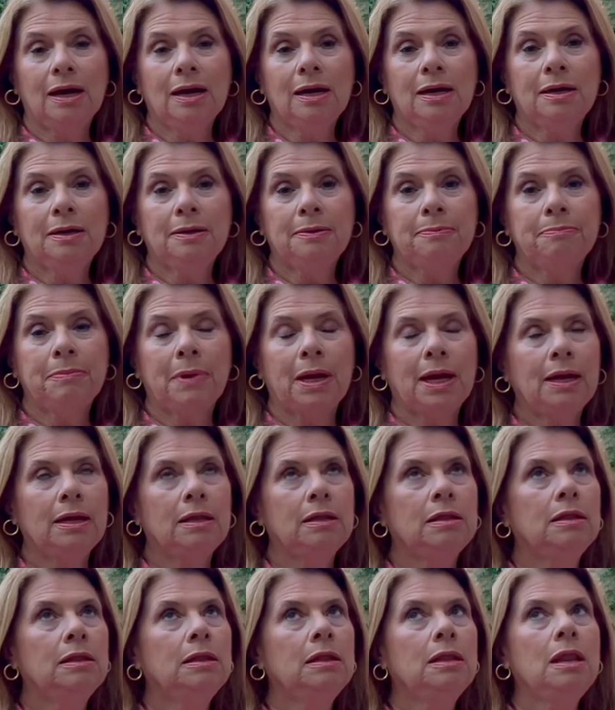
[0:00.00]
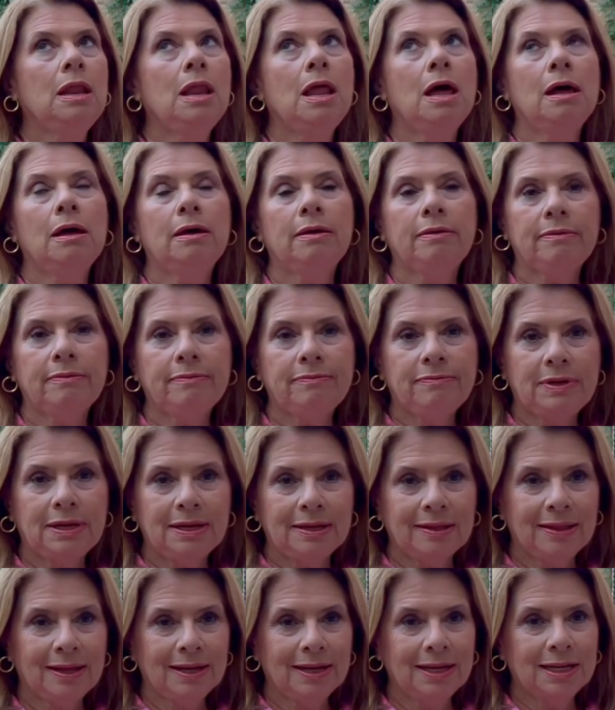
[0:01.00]
I loved
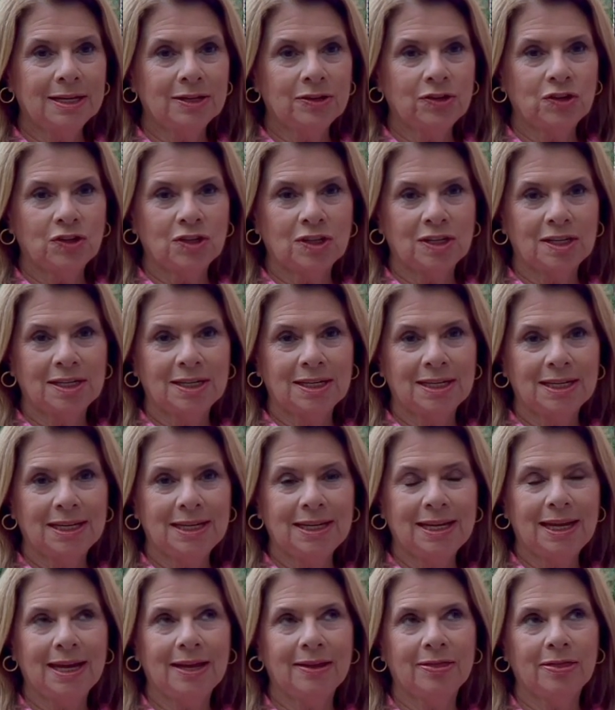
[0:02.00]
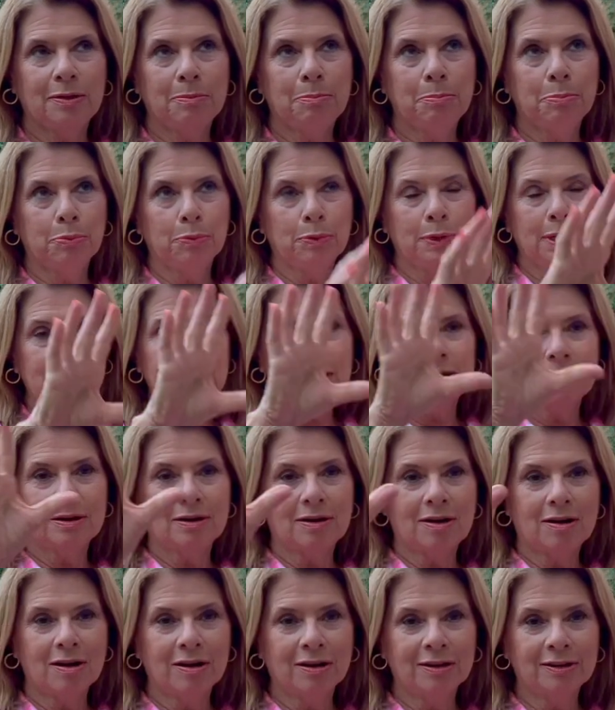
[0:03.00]
the kitchen. Mm. It had the brick
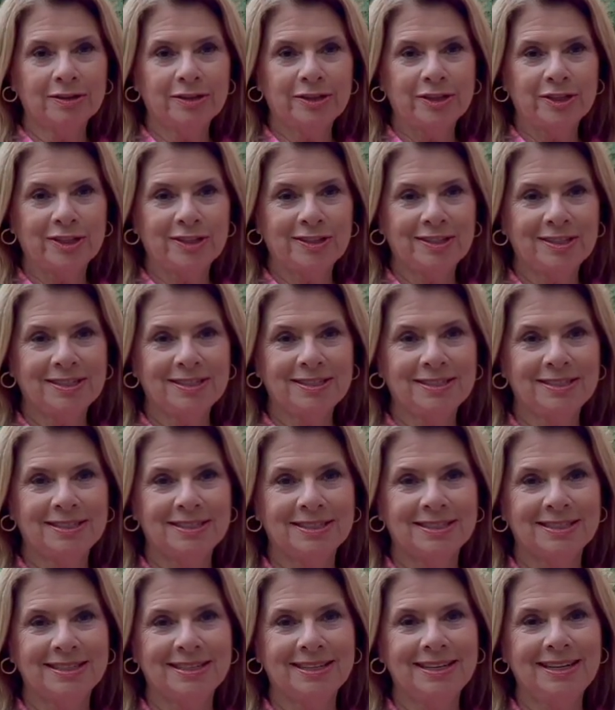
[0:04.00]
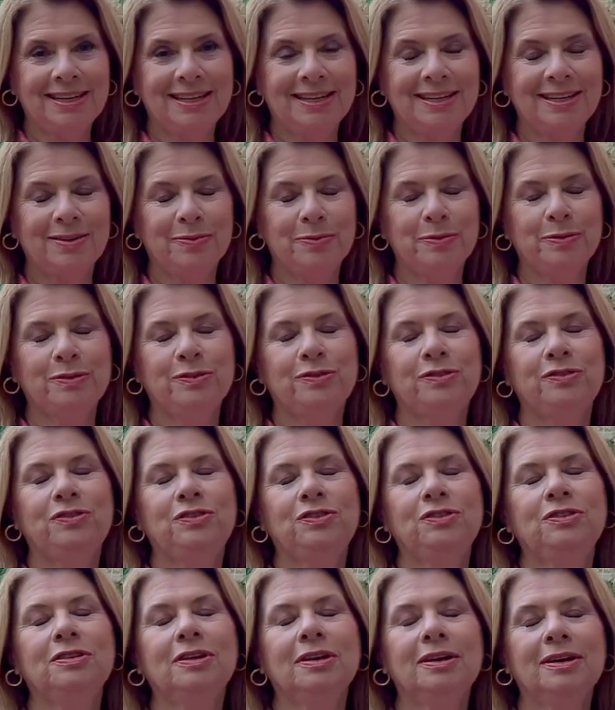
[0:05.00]
arches, and it was
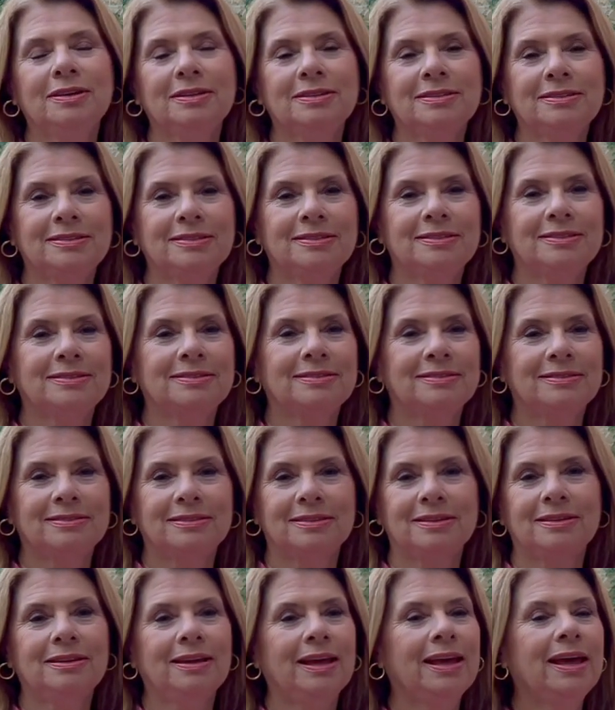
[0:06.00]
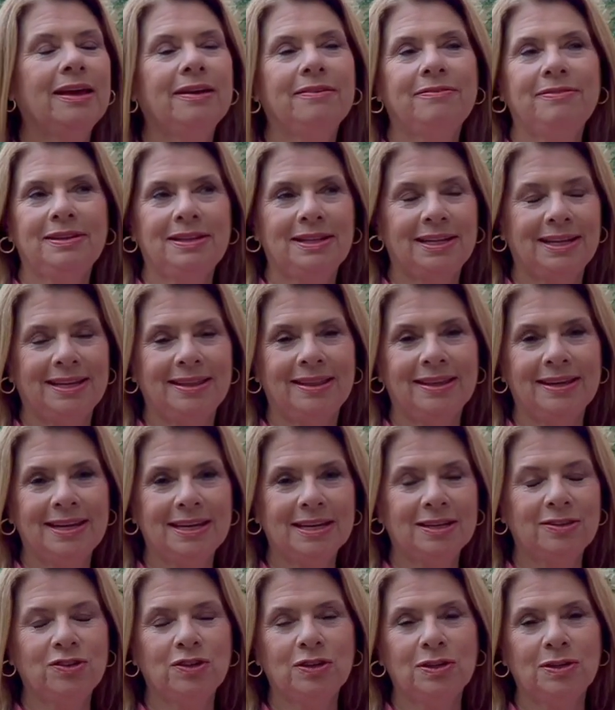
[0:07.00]
just heavenly. The
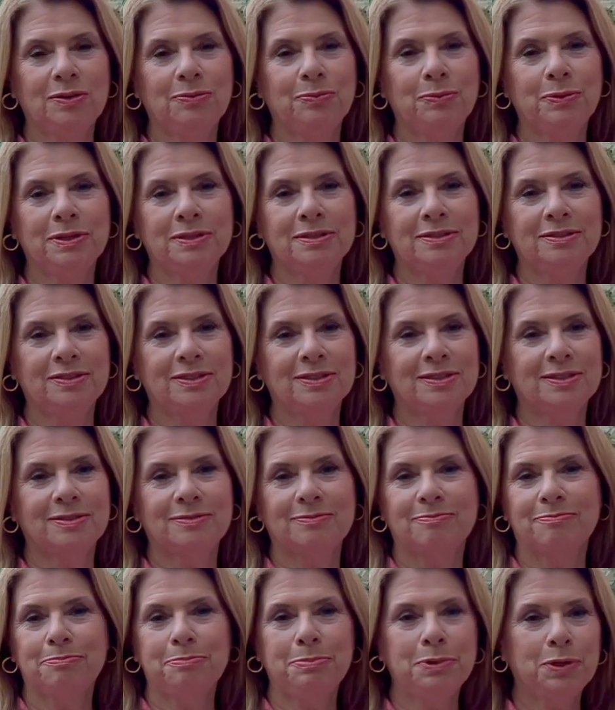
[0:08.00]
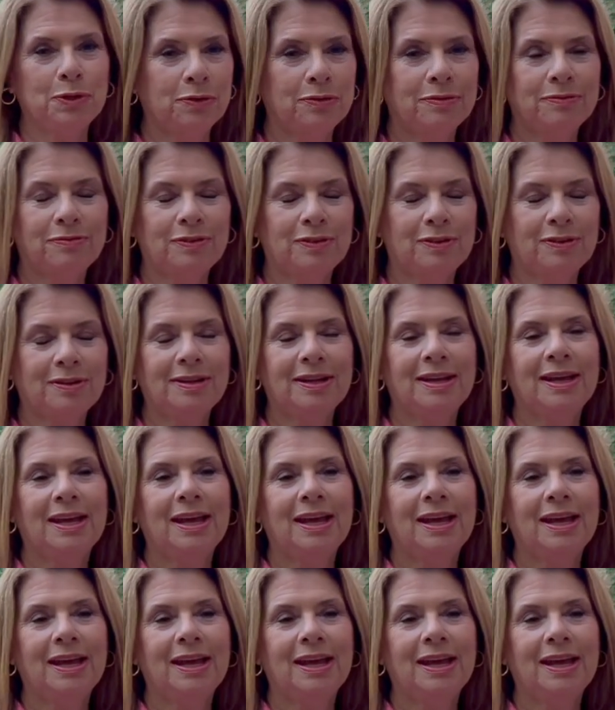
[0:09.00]
kitchen was just beautiful.